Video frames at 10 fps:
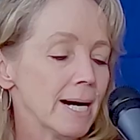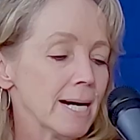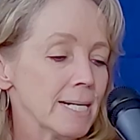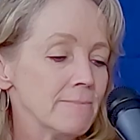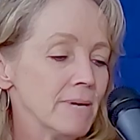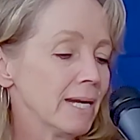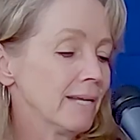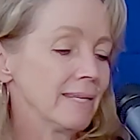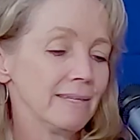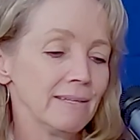And I
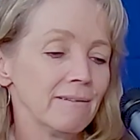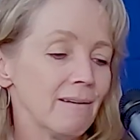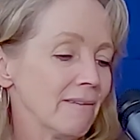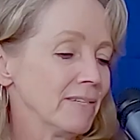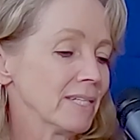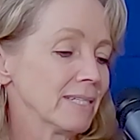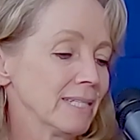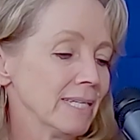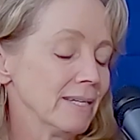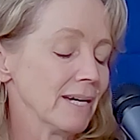think,
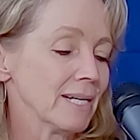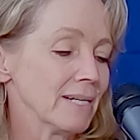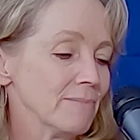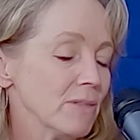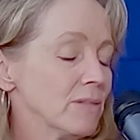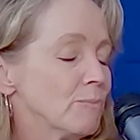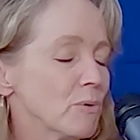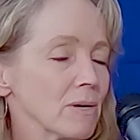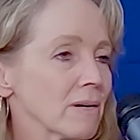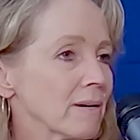obviously the
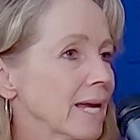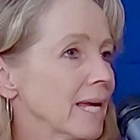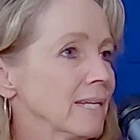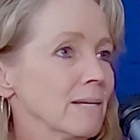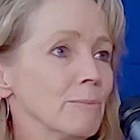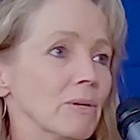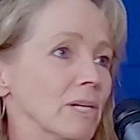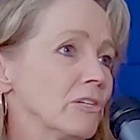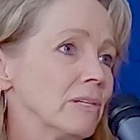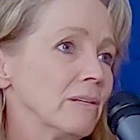border and
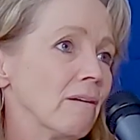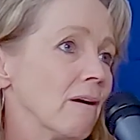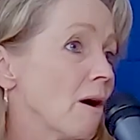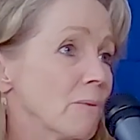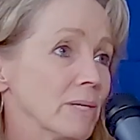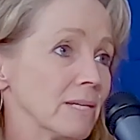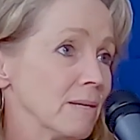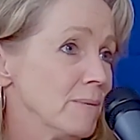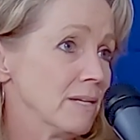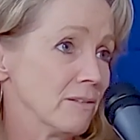immigration are always going
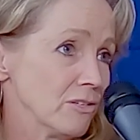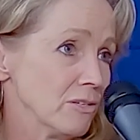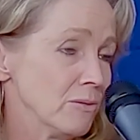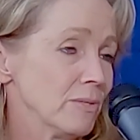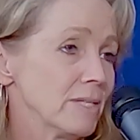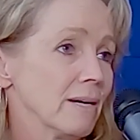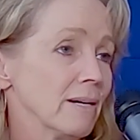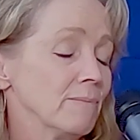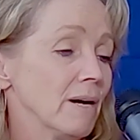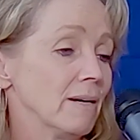to be issues.
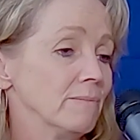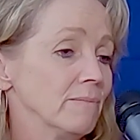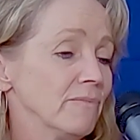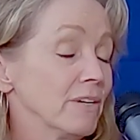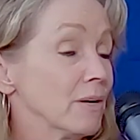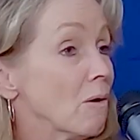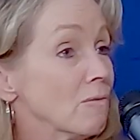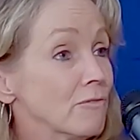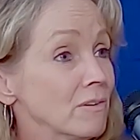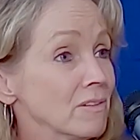I'm very
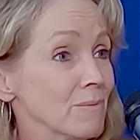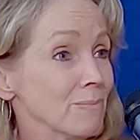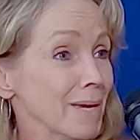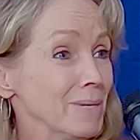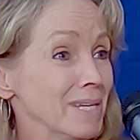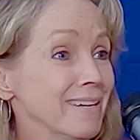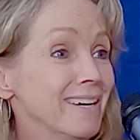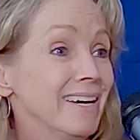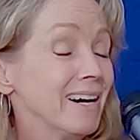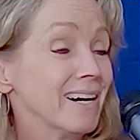hopeful that maybe
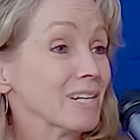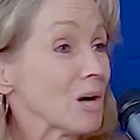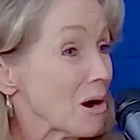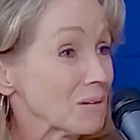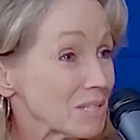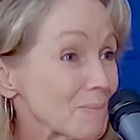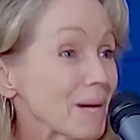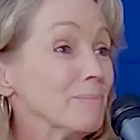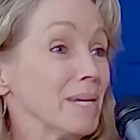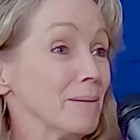Congress
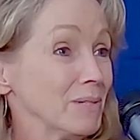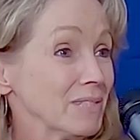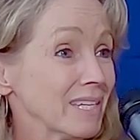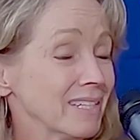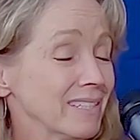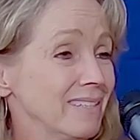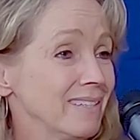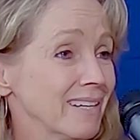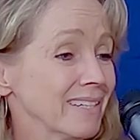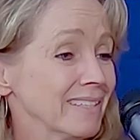might be able to
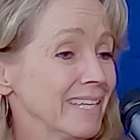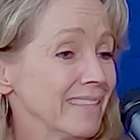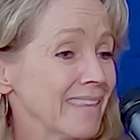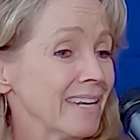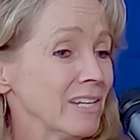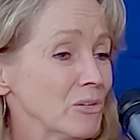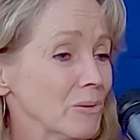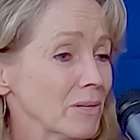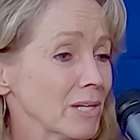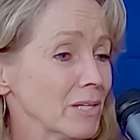get that issue
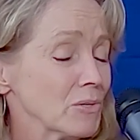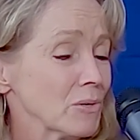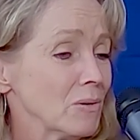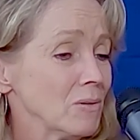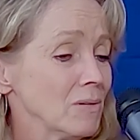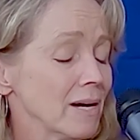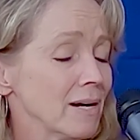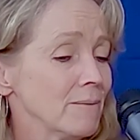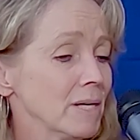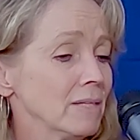under control,
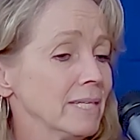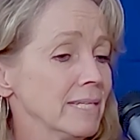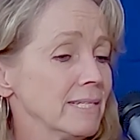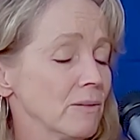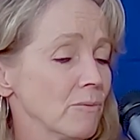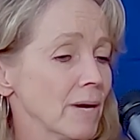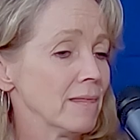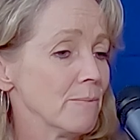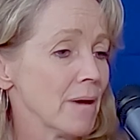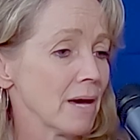at least in the
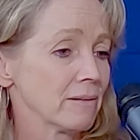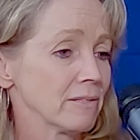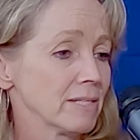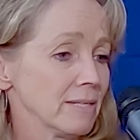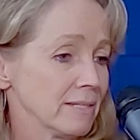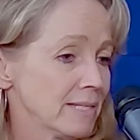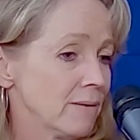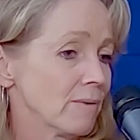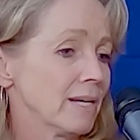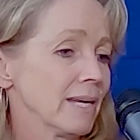that matters to the
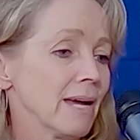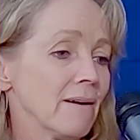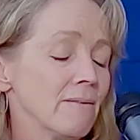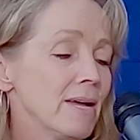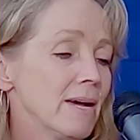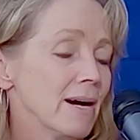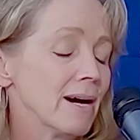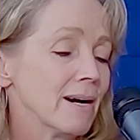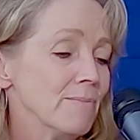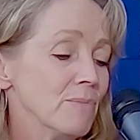state right now.
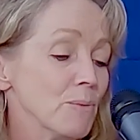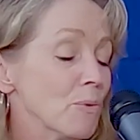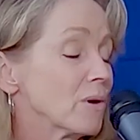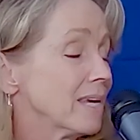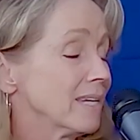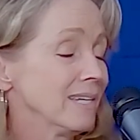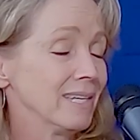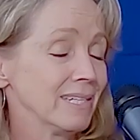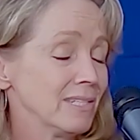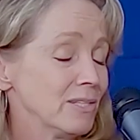The more they can
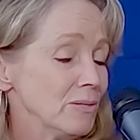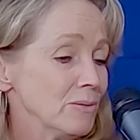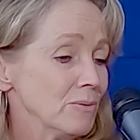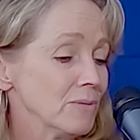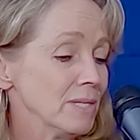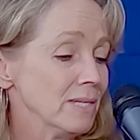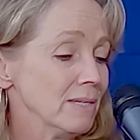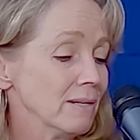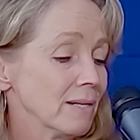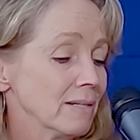get into
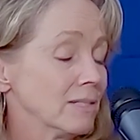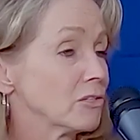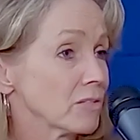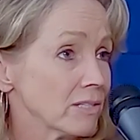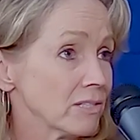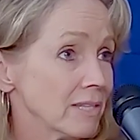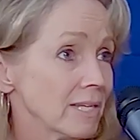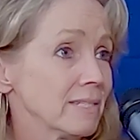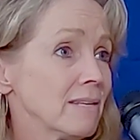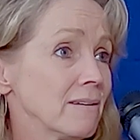the legislation
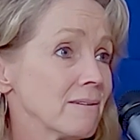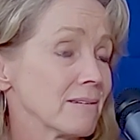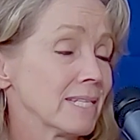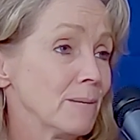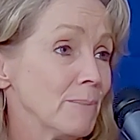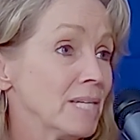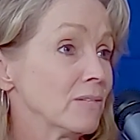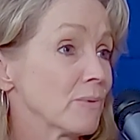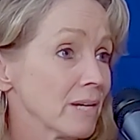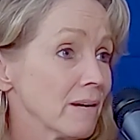that Senator Sinema
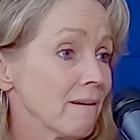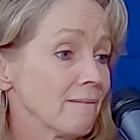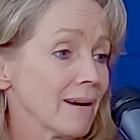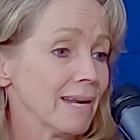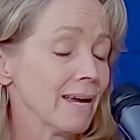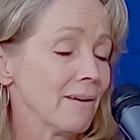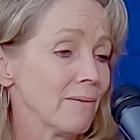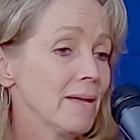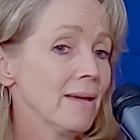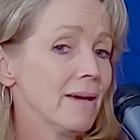is working on right
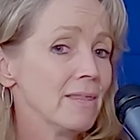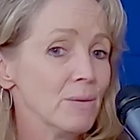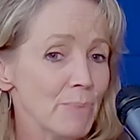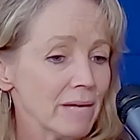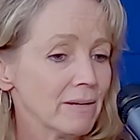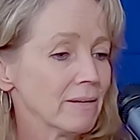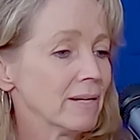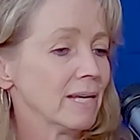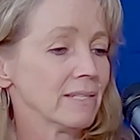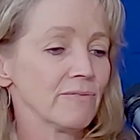now, the
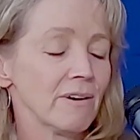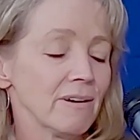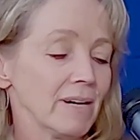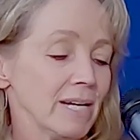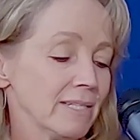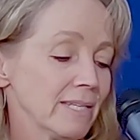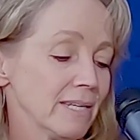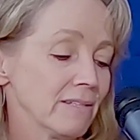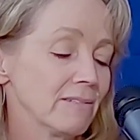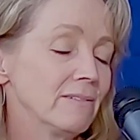better, as far as
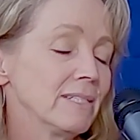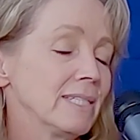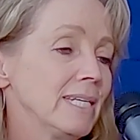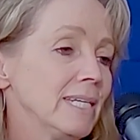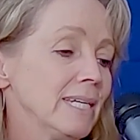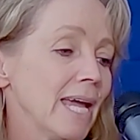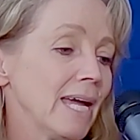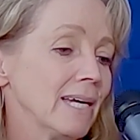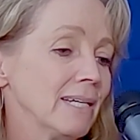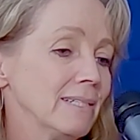getting certainty
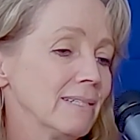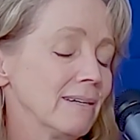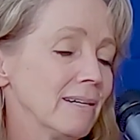and,